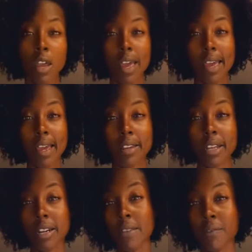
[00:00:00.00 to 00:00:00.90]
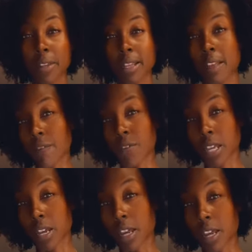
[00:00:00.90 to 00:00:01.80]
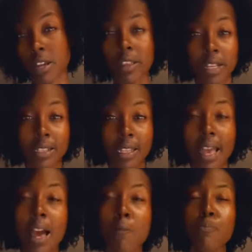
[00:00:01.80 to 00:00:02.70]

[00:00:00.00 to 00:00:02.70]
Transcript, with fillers: and they didn't feel like they fit in and things like that